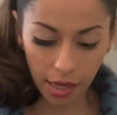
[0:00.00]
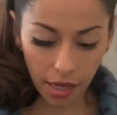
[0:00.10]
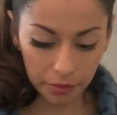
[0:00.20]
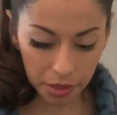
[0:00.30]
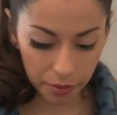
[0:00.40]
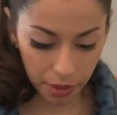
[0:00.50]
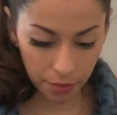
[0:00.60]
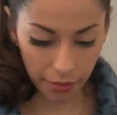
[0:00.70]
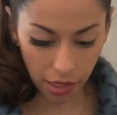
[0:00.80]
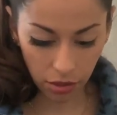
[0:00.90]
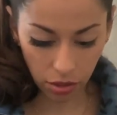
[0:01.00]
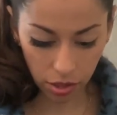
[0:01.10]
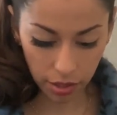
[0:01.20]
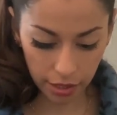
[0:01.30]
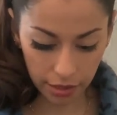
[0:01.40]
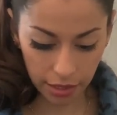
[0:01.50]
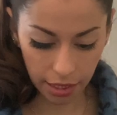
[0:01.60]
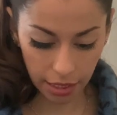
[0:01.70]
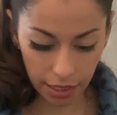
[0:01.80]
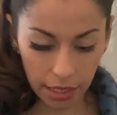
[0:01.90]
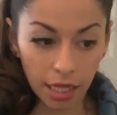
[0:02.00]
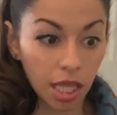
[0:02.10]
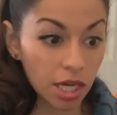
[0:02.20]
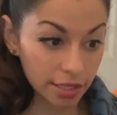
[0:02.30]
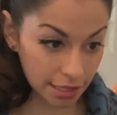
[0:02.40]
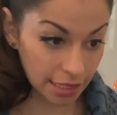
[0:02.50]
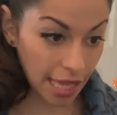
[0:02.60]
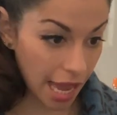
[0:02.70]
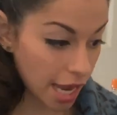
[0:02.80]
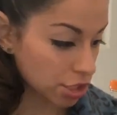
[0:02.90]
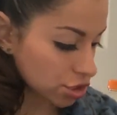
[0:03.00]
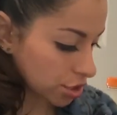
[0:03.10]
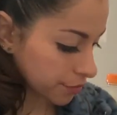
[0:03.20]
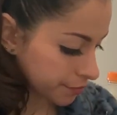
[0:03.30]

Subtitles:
I'm gonna put back on the Luxe Lash.